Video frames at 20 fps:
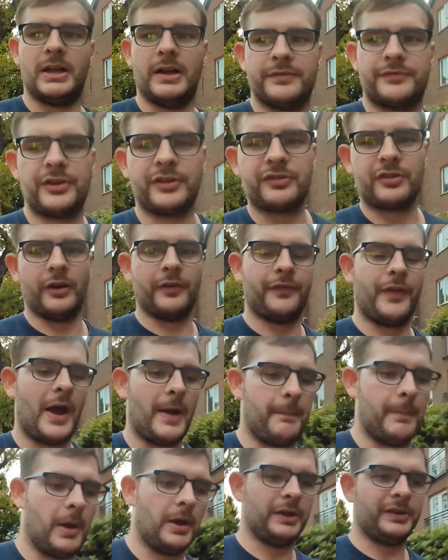I've just got
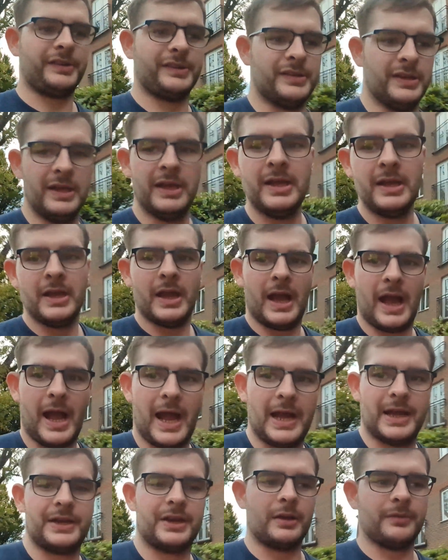that bus
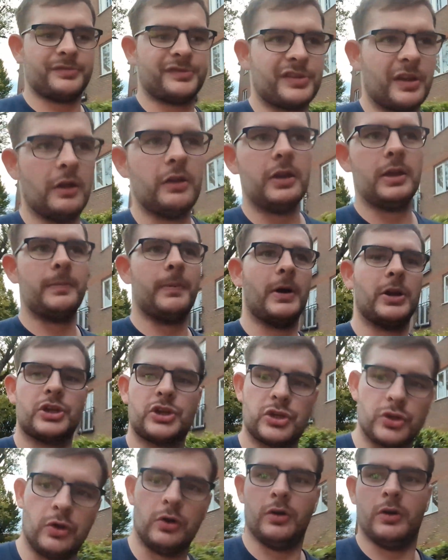and I'm slowly but
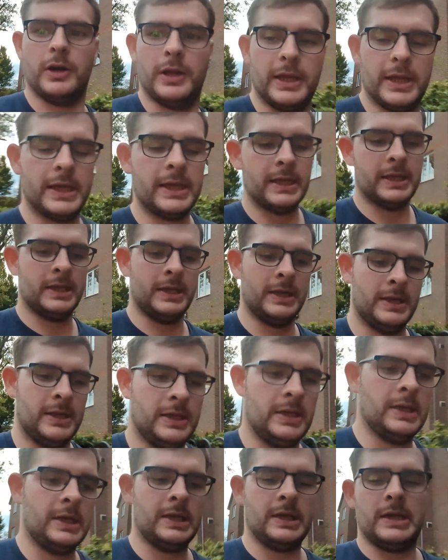surely
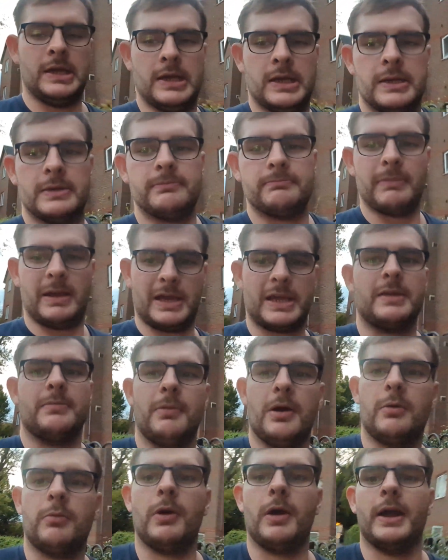making
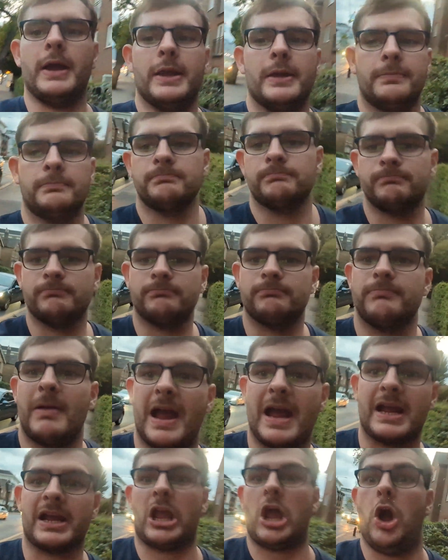my way
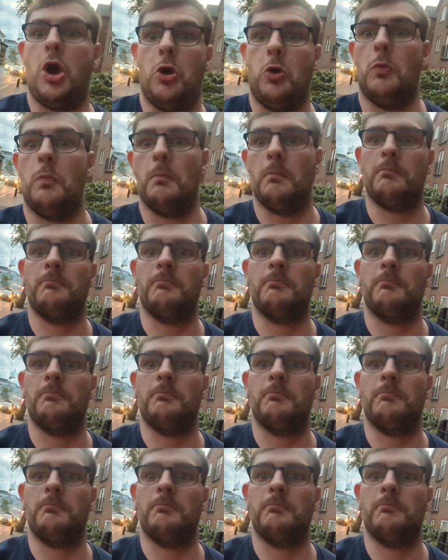back home.